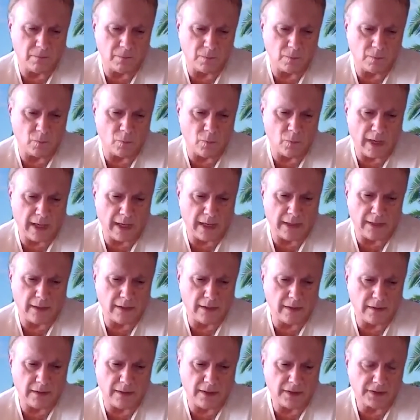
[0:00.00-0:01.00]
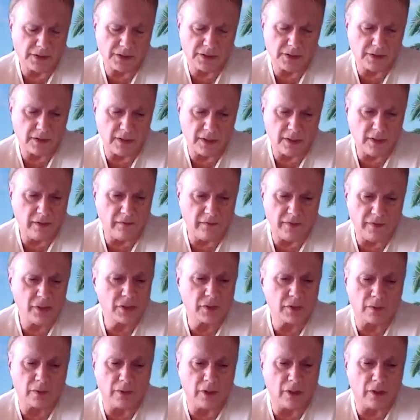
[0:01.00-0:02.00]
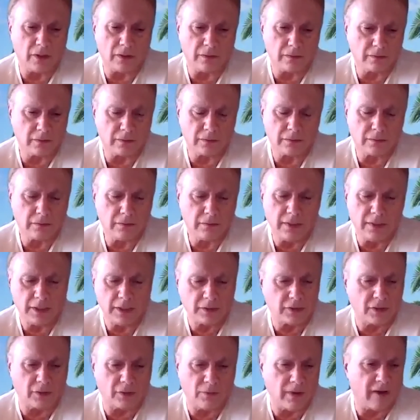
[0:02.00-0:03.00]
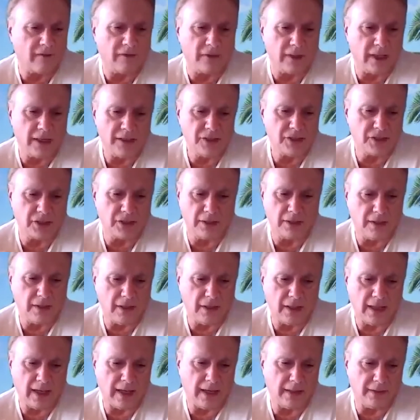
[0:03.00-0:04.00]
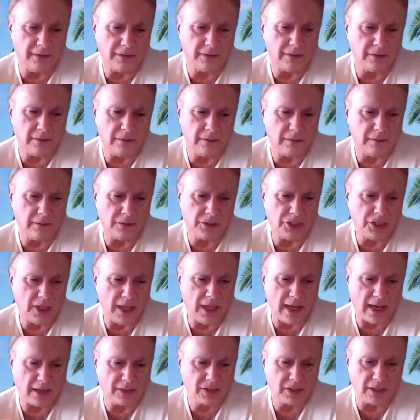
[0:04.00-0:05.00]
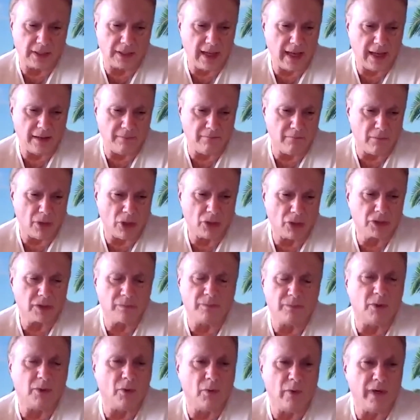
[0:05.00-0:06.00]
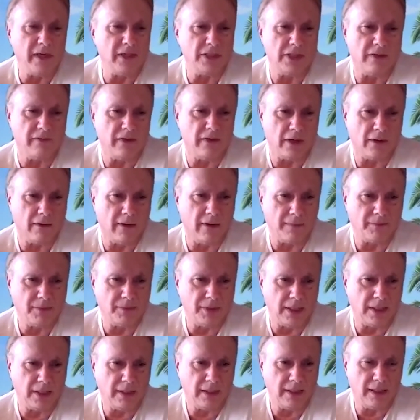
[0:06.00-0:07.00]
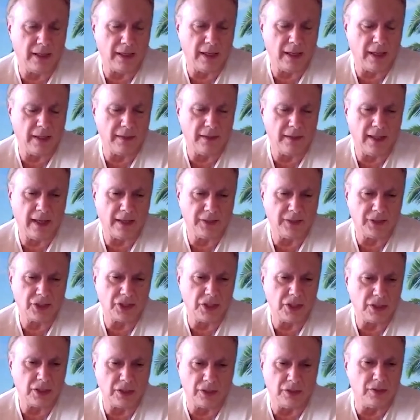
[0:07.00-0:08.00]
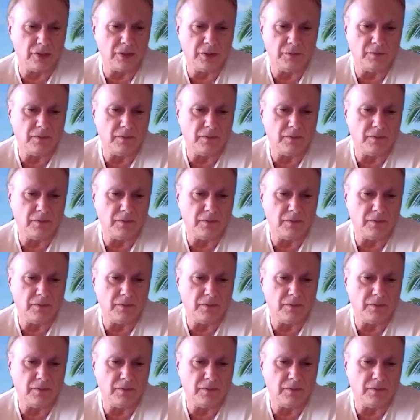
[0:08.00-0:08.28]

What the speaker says: when this individual hit the revelation that she actually had multiple ways of interrupting and that she could